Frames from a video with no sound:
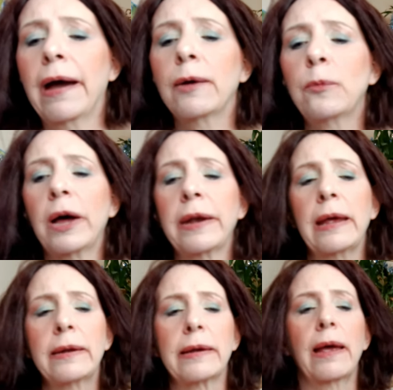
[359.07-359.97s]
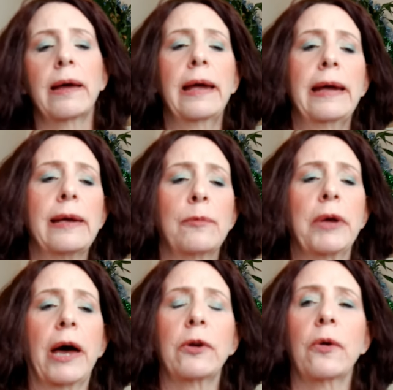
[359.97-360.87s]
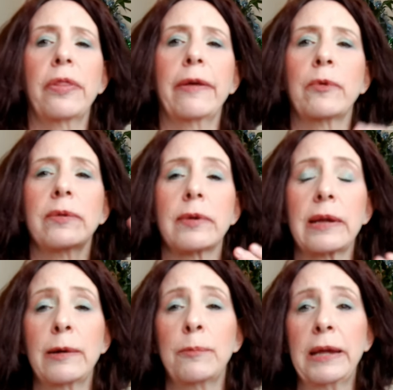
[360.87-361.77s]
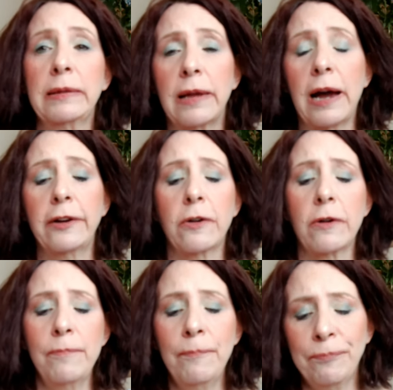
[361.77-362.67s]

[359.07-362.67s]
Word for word: I wanted a powder that was going to be lighter